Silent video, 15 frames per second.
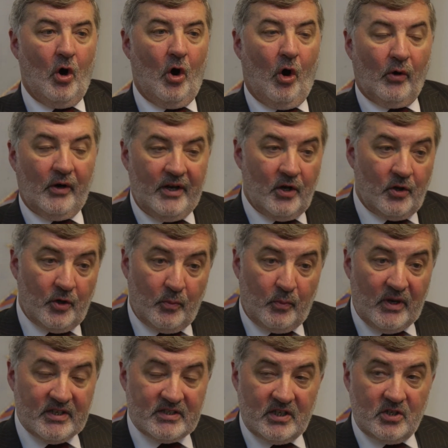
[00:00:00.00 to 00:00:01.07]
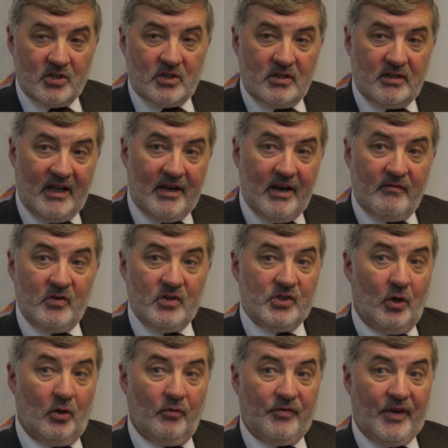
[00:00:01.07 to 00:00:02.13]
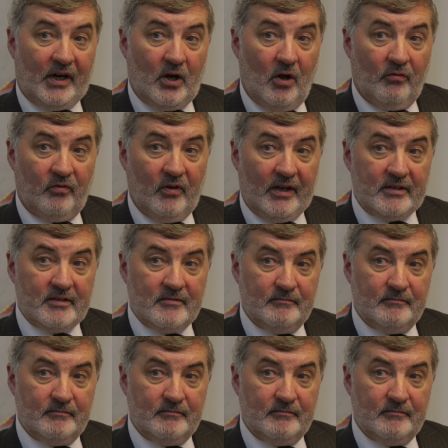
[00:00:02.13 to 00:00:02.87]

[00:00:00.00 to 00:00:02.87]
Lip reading: or in other places that have resolved their conflict.